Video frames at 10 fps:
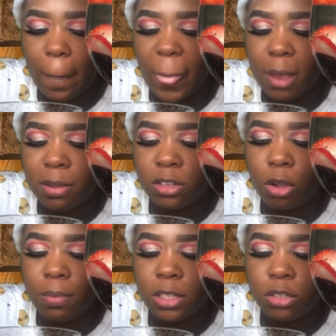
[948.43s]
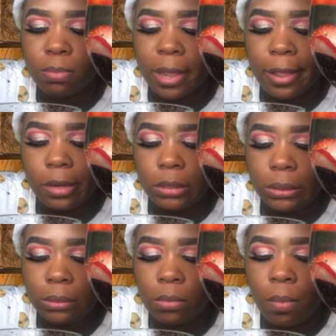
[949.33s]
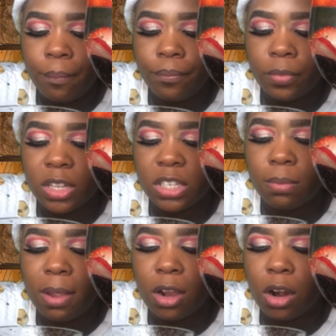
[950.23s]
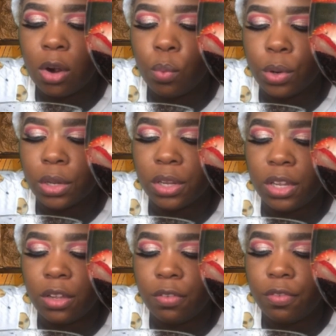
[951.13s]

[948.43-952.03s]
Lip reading: but don't be too mad, because it'll make her want to leave.